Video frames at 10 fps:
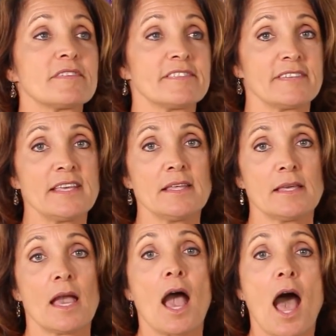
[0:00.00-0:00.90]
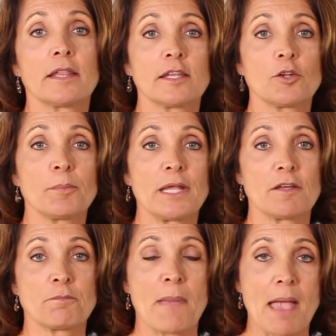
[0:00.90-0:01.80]
to see a little bit
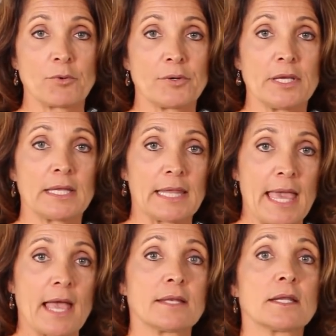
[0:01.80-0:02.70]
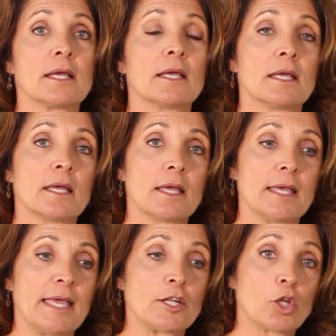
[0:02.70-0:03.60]
of mammary gland
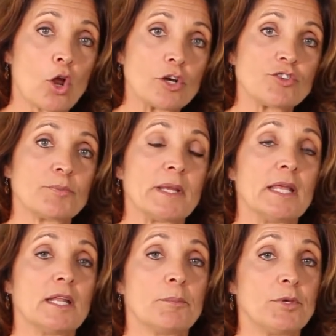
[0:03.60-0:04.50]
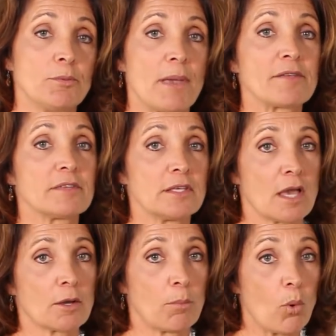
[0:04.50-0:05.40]
enlargement in a pubescent young